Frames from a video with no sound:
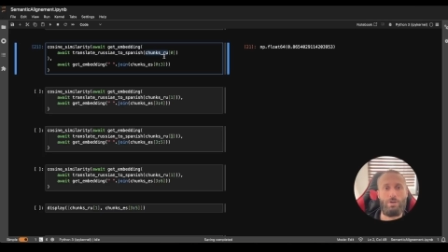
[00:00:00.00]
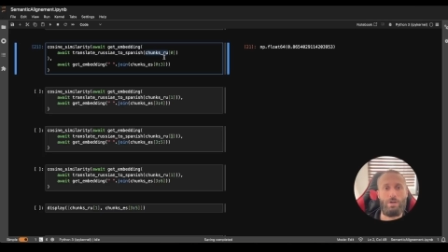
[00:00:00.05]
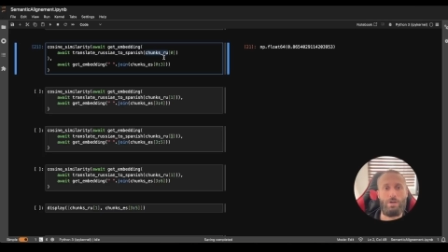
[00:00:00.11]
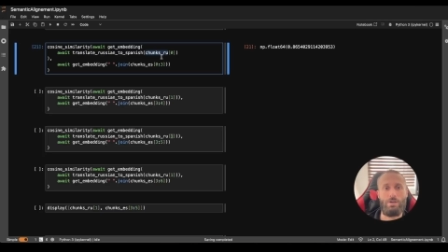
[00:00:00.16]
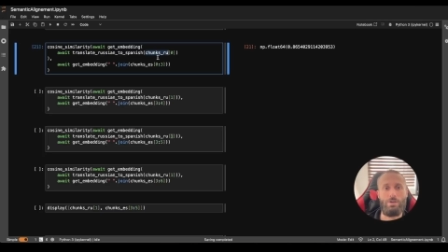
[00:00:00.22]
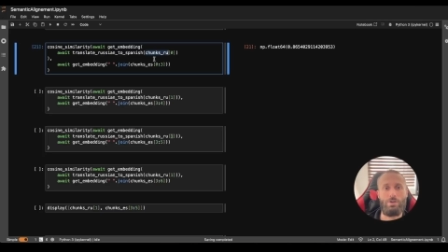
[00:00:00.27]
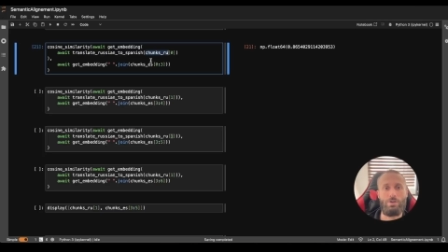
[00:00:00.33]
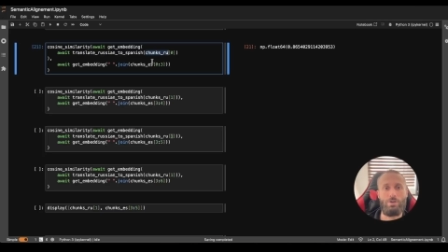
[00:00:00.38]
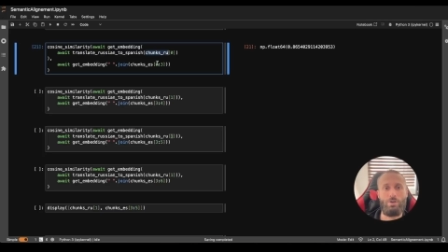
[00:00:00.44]

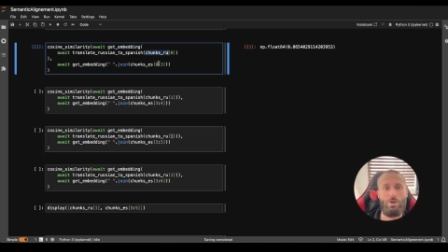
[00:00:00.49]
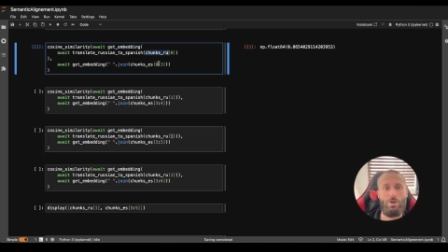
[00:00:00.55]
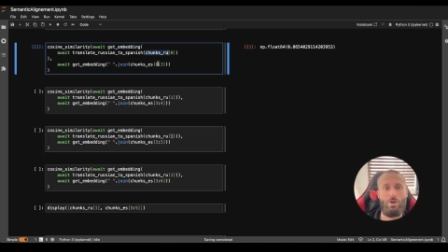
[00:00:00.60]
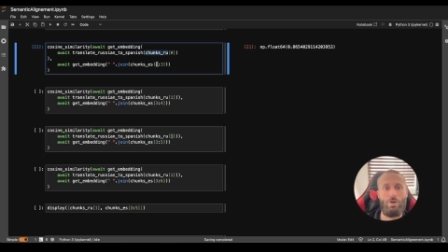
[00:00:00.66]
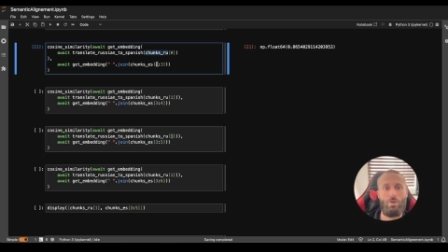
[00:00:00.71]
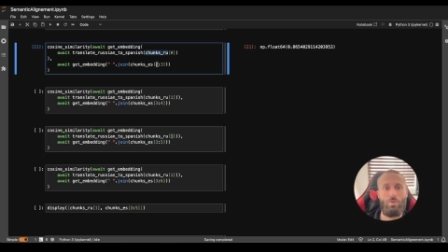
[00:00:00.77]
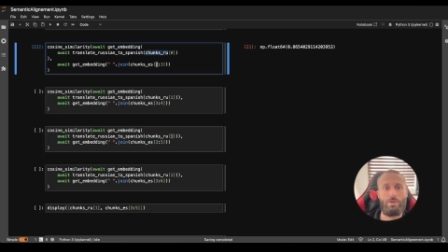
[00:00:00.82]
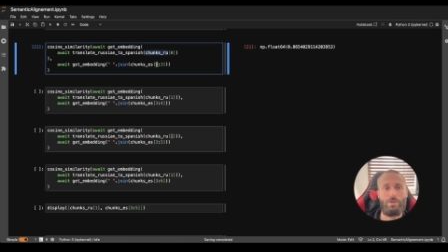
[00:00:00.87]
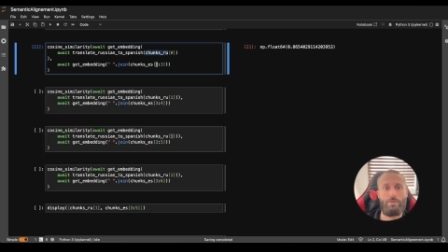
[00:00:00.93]
edition
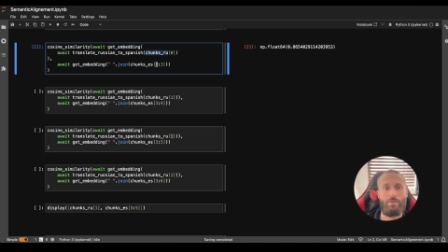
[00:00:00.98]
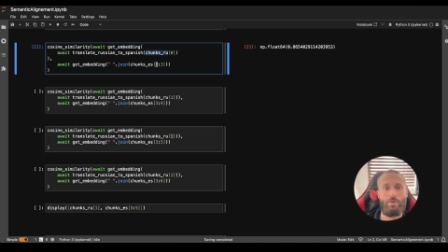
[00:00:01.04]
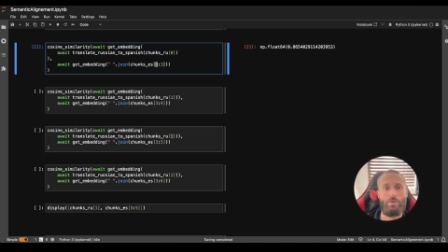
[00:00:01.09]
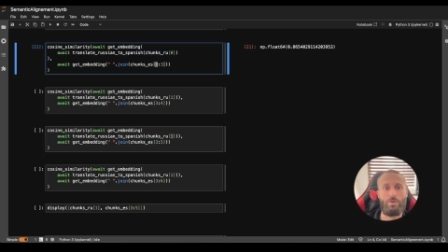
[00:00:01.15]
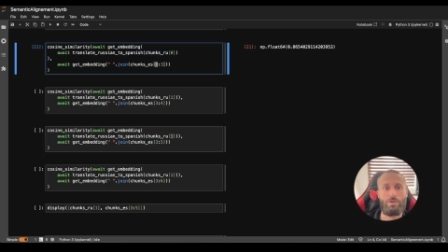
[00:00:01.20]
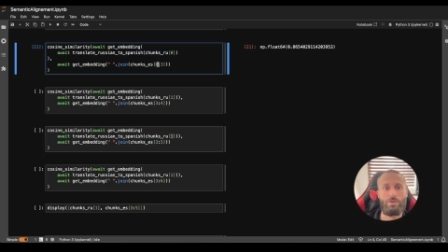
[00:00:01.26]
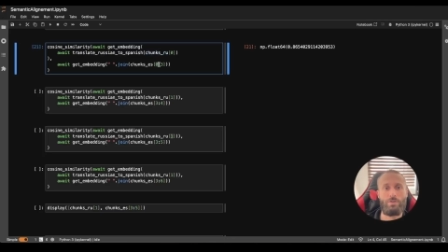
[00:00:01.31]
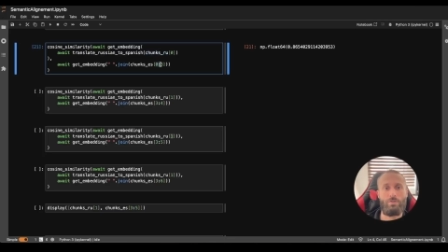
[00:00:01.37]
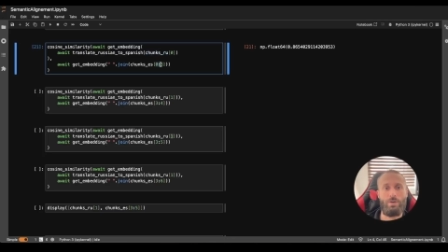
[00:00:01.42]
with the
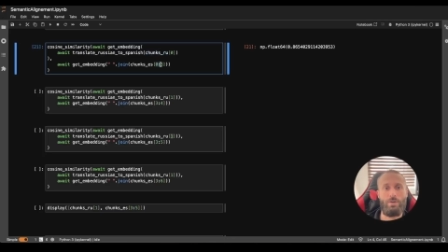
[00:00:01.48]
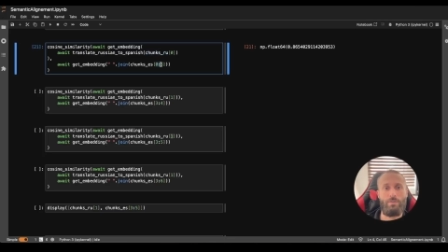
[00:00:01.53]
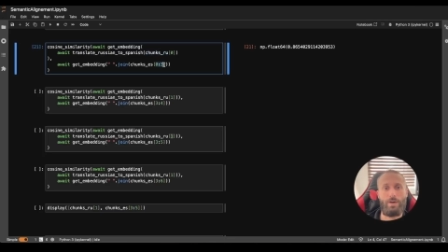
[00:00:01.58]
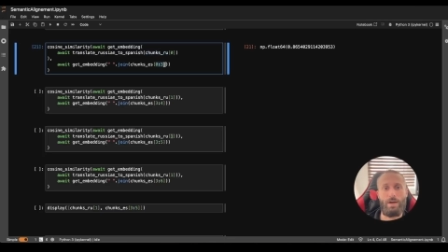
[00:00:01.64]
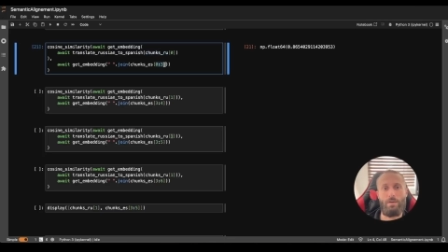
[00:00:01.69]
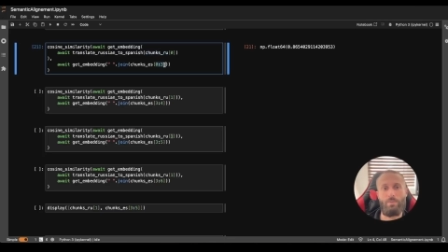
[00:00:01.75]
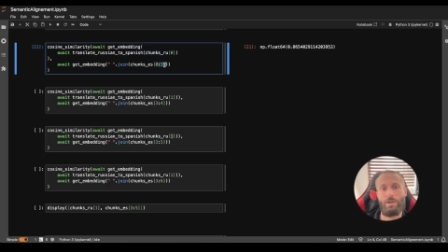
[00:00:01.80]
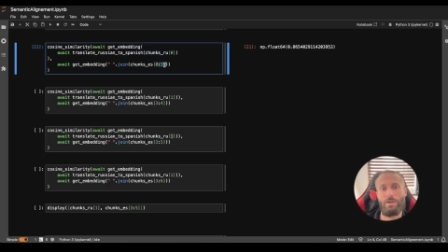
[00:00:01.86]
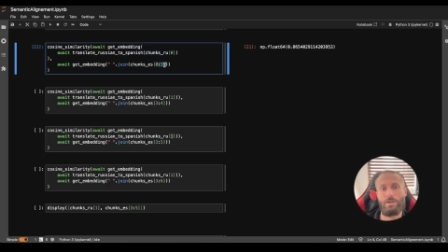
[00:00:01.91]
first three
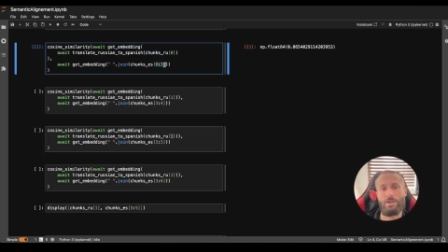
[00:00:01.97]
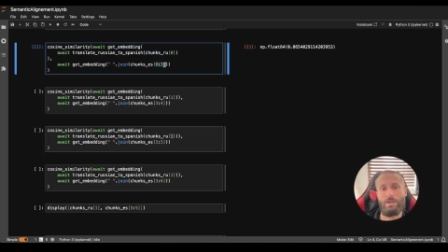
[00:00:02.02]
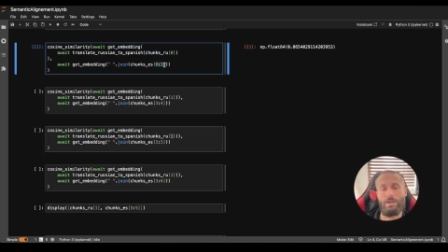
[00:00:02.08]
fragments in